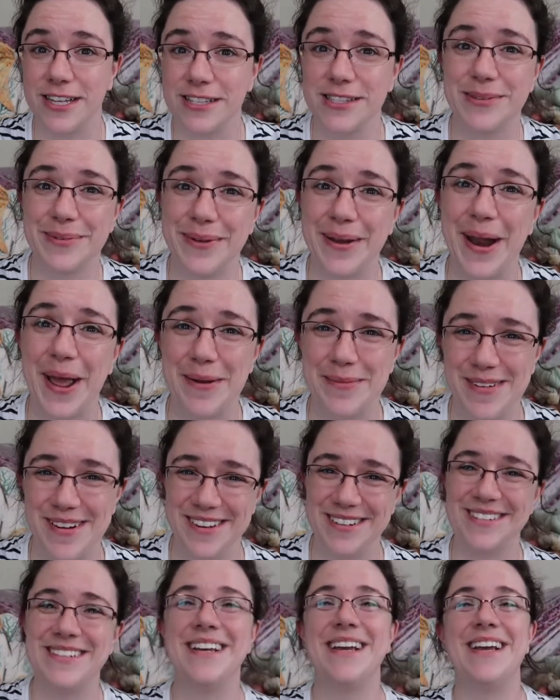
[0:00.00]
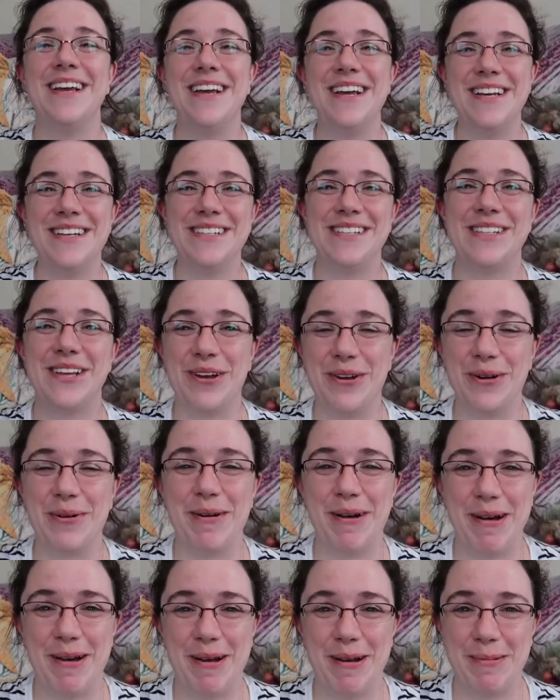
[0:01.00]
that's the one I want.
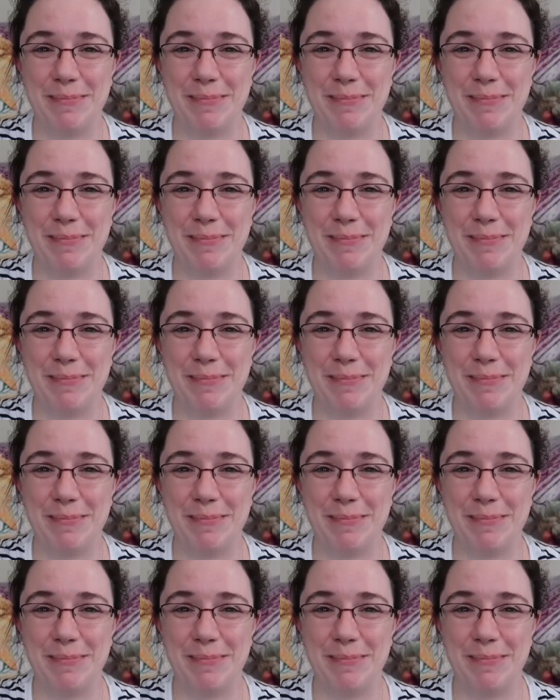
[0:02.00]
So